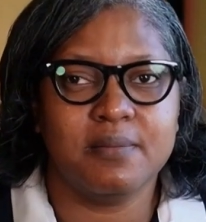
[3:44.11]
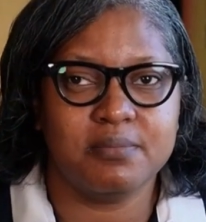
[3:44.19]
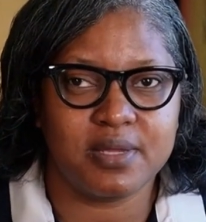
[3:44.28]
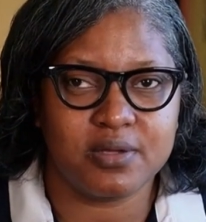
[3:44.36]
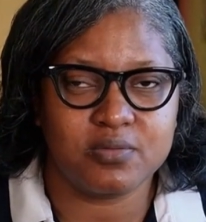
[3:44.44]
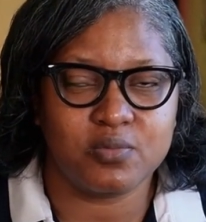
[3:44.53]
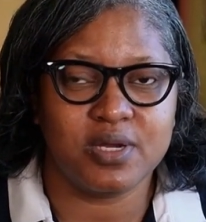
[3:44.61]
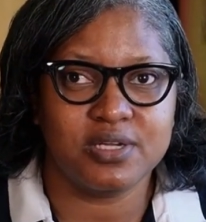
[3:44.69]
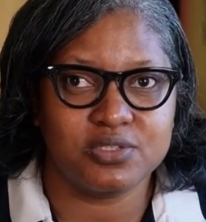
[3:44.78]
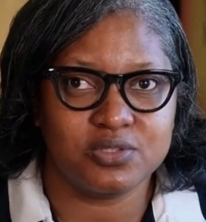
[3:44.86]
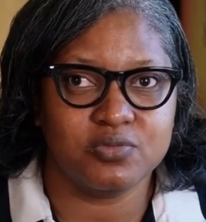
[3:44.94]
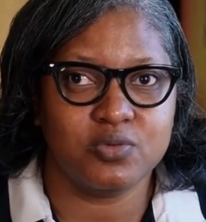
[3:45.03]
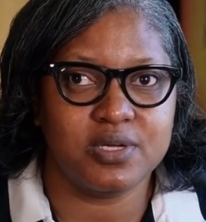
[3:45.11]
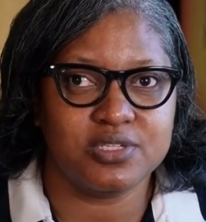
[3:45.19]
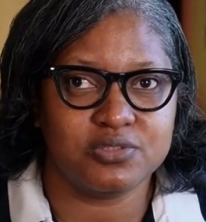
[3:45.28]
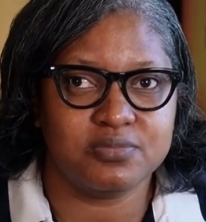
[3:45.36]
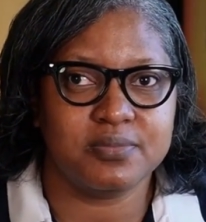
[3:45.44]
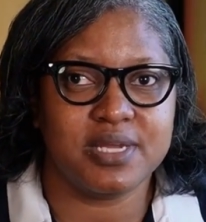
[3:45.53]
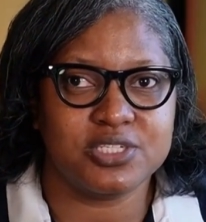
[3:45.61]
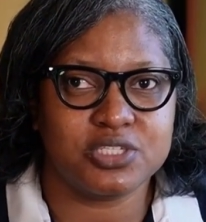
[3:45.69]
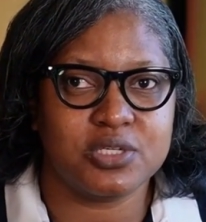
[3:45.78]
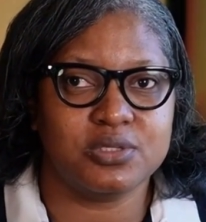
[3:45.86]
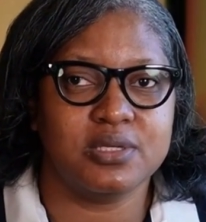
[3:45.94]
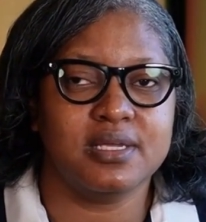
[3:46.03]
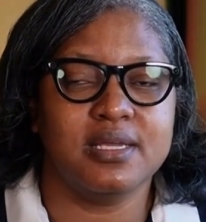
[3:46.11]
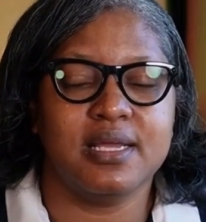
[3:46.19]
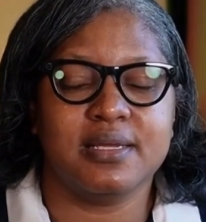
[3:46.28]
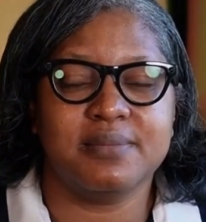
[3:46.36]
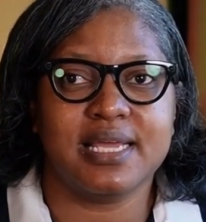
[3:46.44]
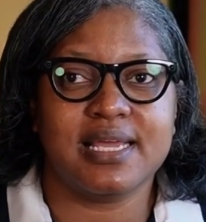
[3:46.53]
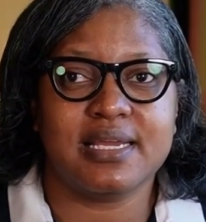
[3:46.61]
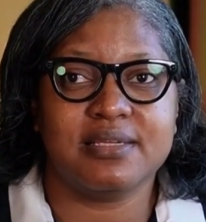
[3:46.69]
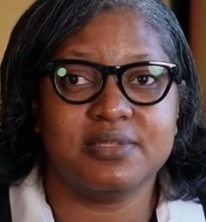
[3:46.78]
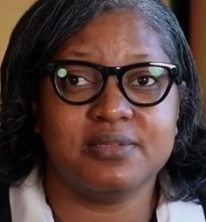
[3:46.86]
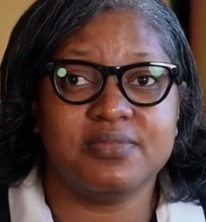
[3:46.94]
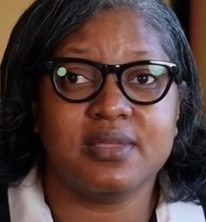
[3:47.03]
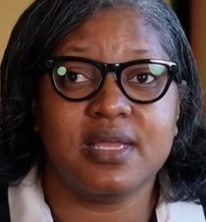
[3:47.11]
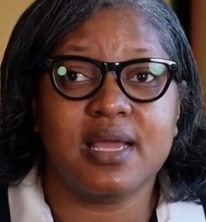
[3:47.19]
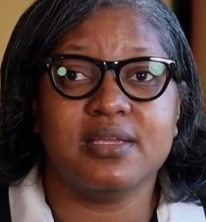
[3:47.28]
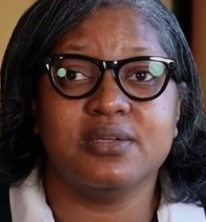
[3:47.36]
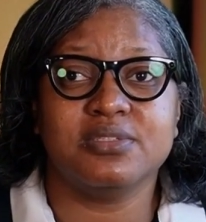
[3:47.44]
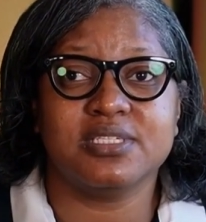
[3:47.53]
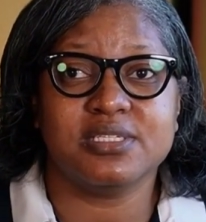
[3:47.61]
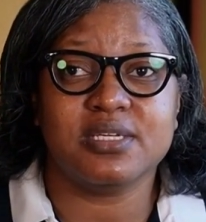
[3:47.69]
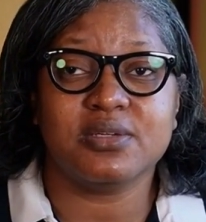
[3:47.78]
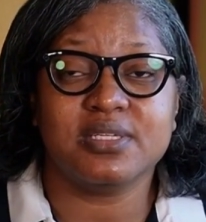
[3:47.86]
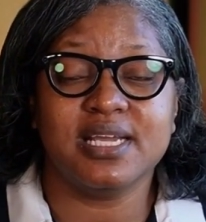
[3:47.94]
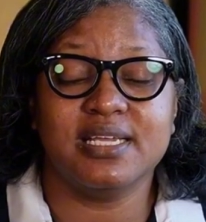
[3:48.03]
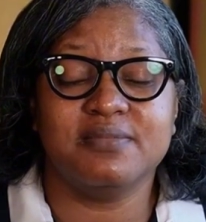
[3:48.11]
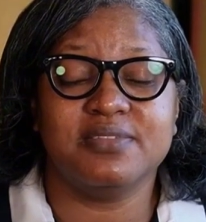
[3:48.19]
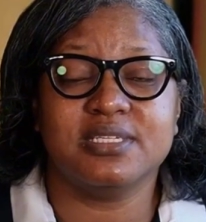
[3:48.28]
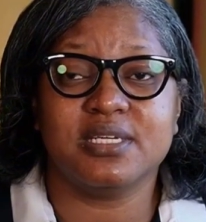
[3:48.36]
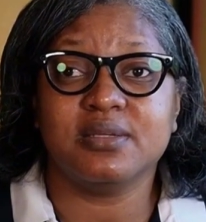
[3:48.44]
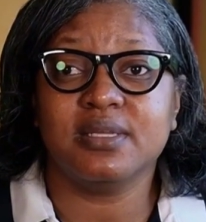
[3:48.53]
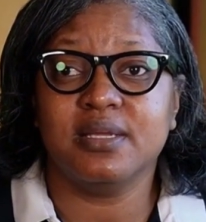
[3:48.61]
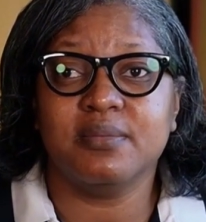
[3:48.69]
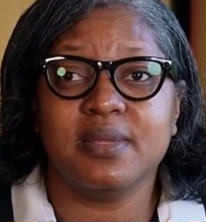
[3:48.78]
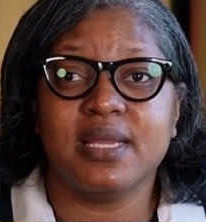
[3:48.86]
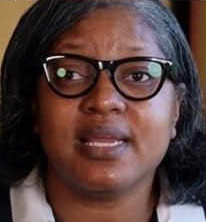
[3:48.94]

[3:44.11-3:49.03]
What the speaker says: But what you want to make sure that, even if you're not using the creative CRM,